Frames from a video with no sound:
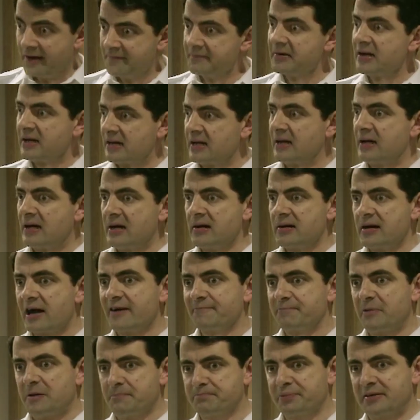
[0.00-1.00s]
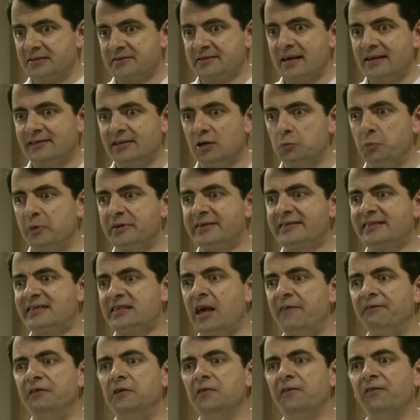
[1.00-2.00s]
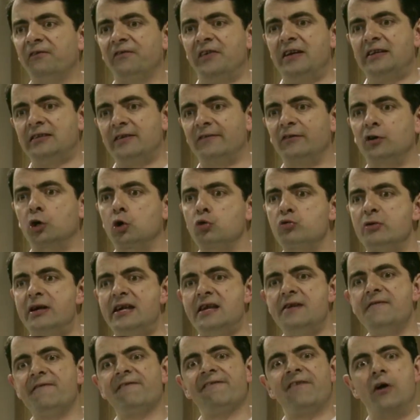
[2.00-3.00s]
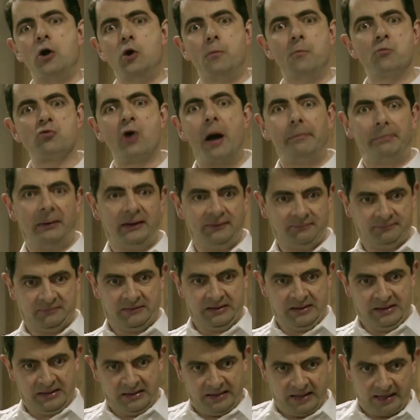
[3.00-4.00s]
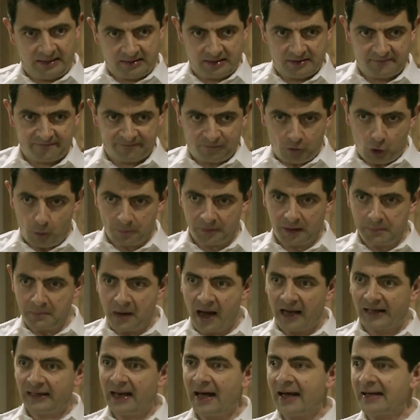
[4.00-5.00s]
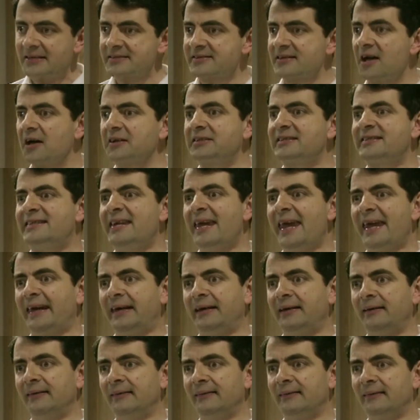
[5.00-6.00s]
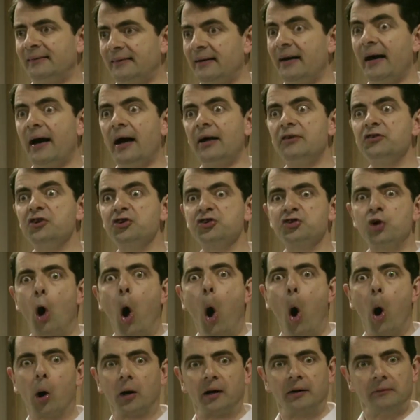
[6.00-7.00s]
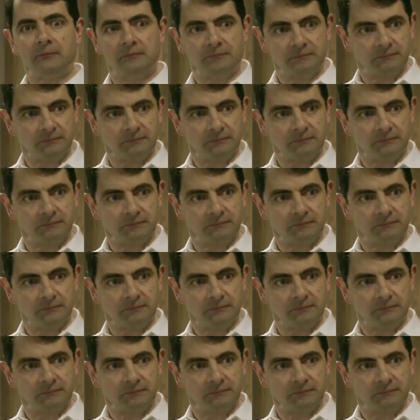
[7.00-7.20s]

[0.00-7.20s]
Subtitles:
every year I've been presented with 7 feet of green foam rubber and informed that my lines are tick and talk.